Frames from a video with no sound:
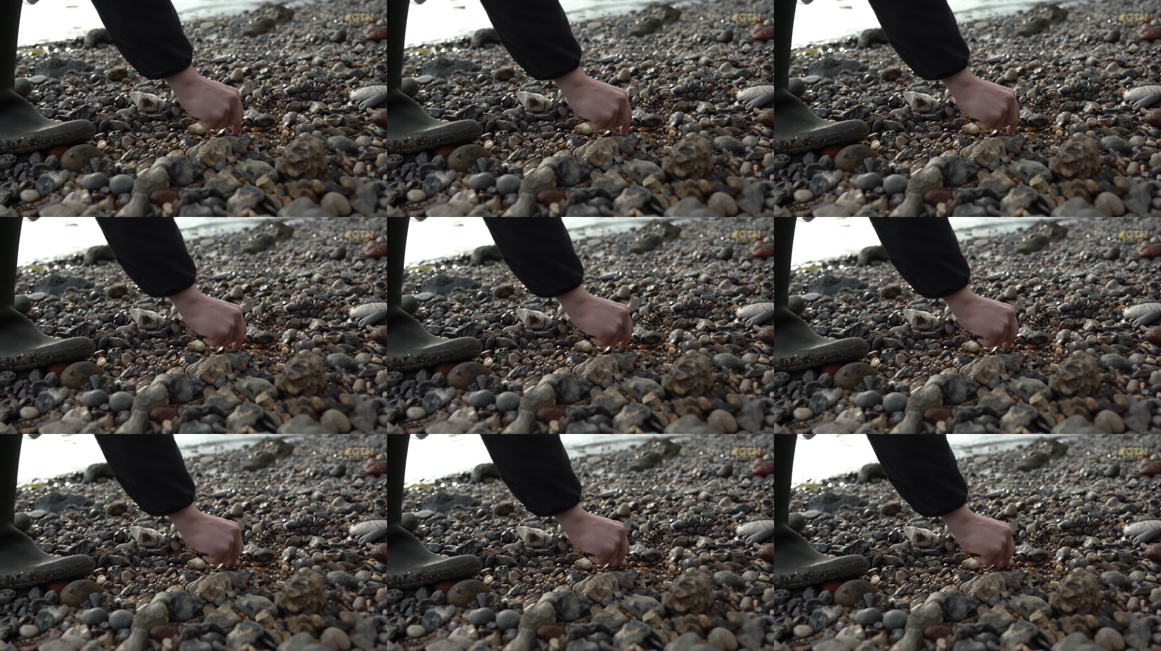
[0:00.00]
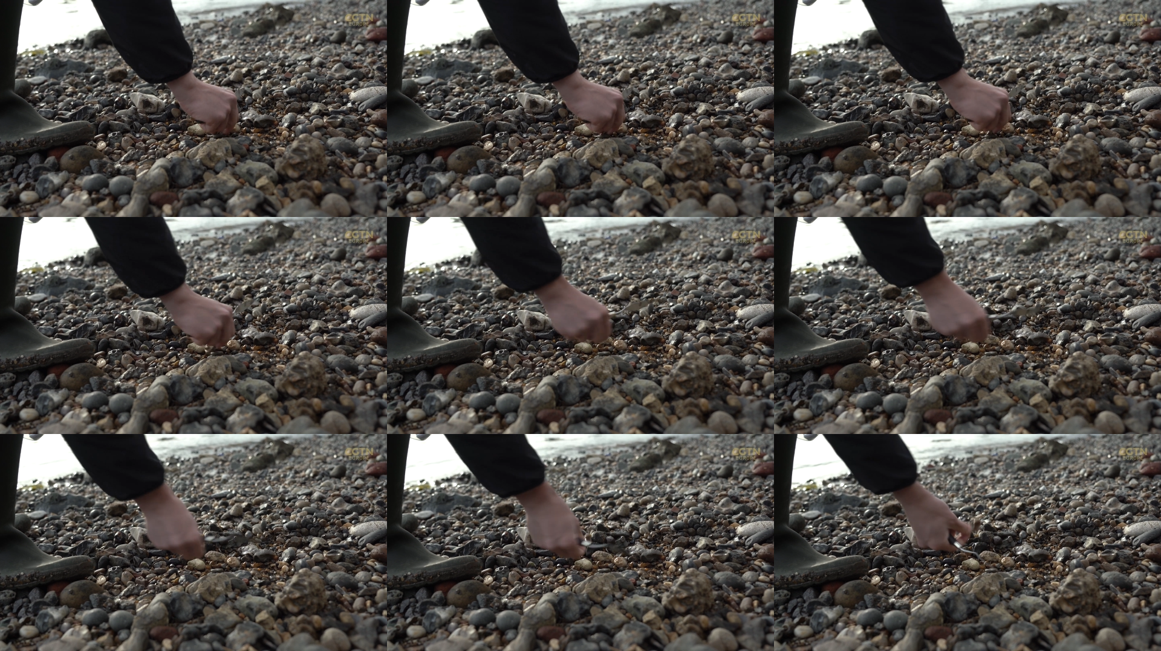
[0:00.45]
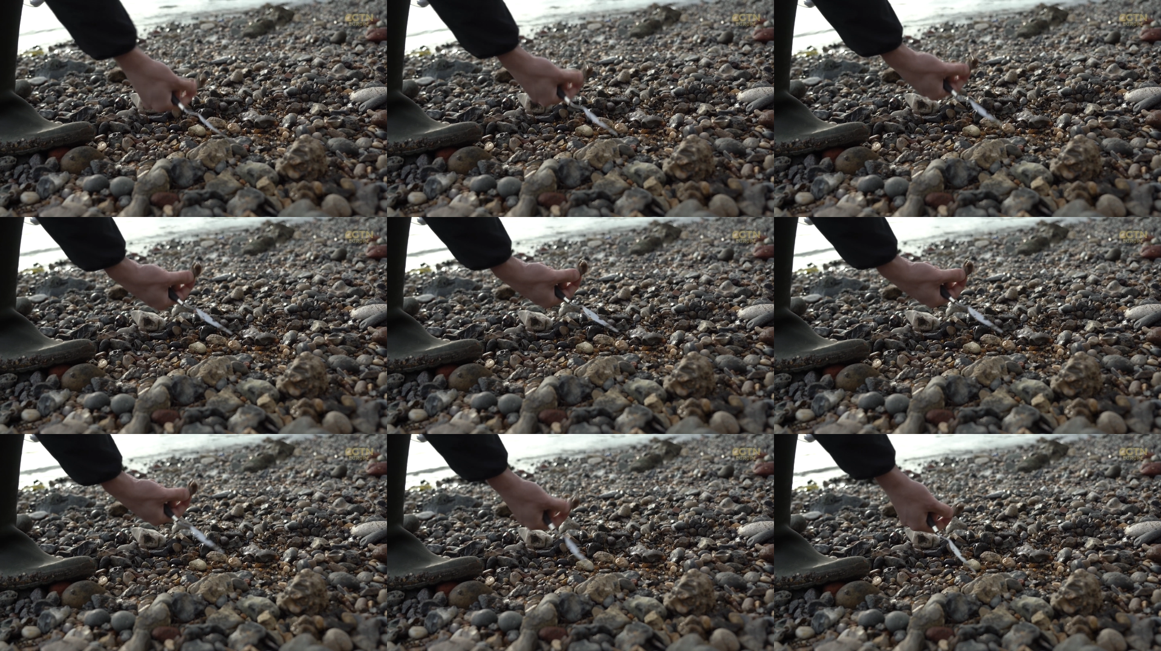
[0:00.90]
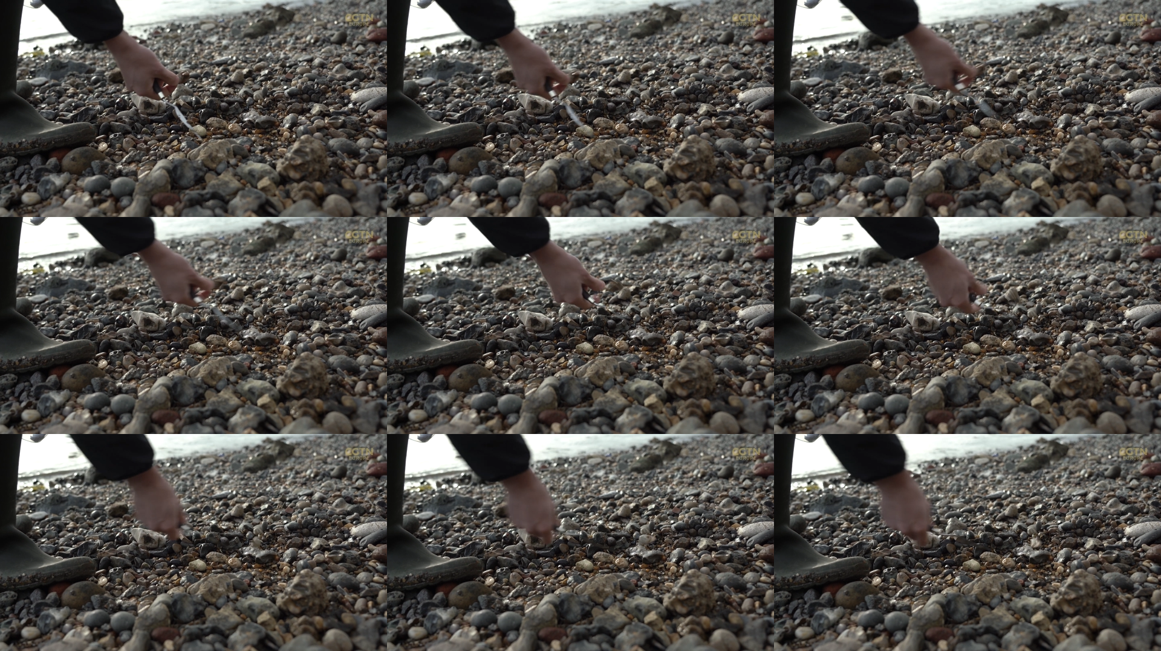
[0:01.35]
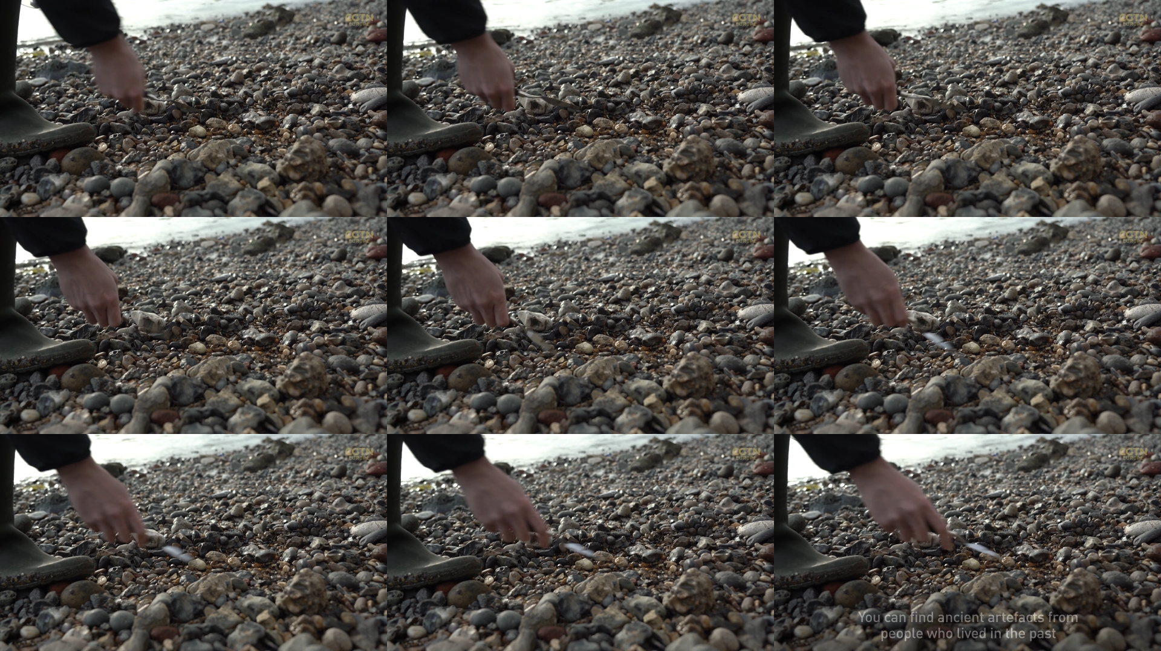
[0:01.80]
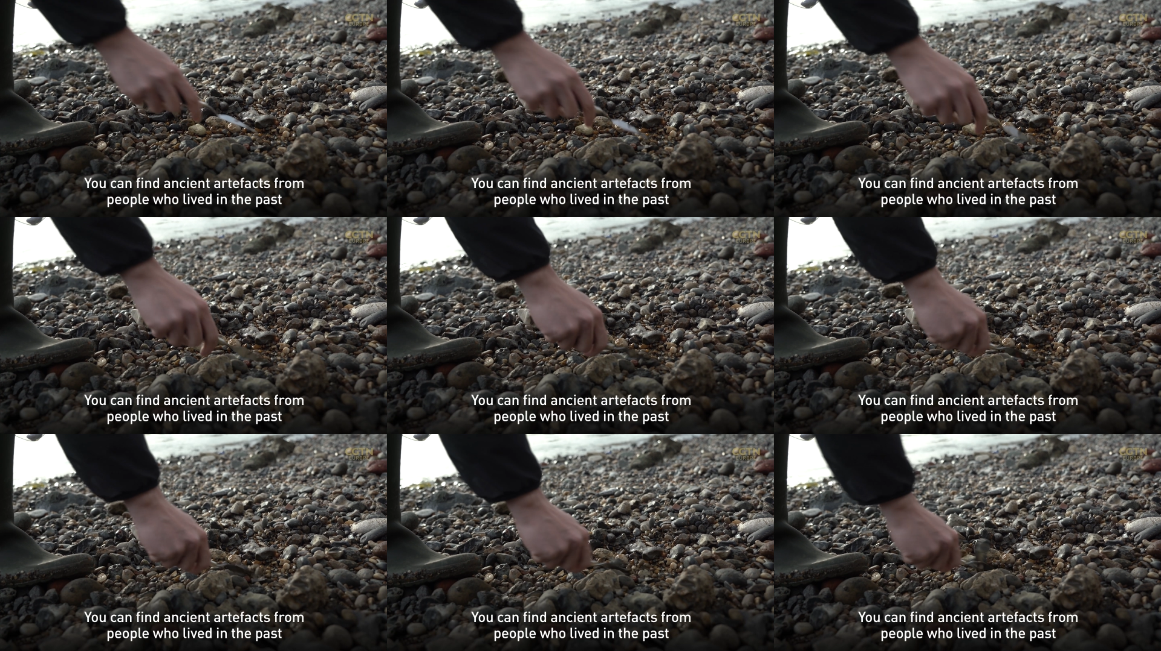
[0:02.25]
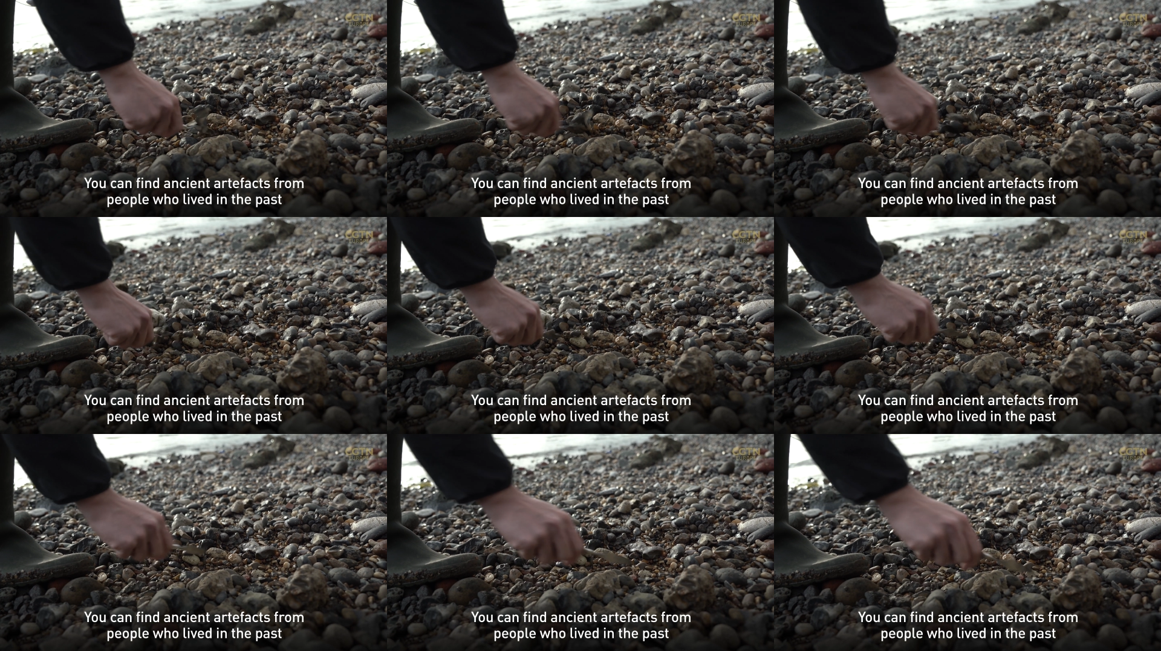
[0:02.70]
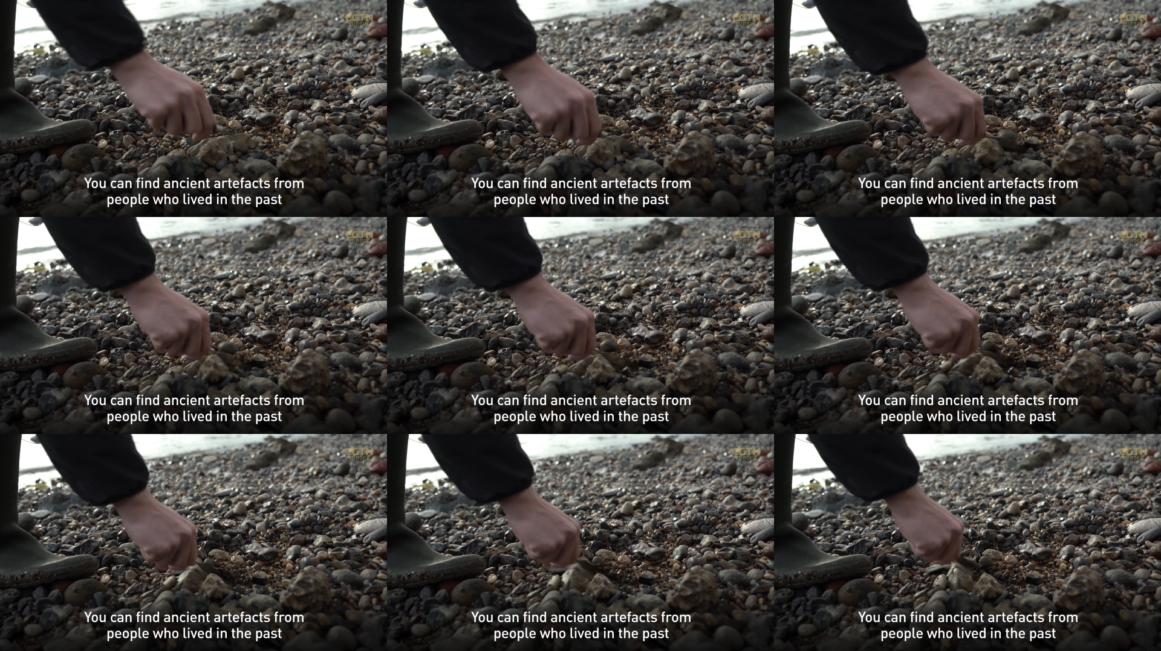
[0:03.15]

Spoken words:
Nobody's mouth can be seen.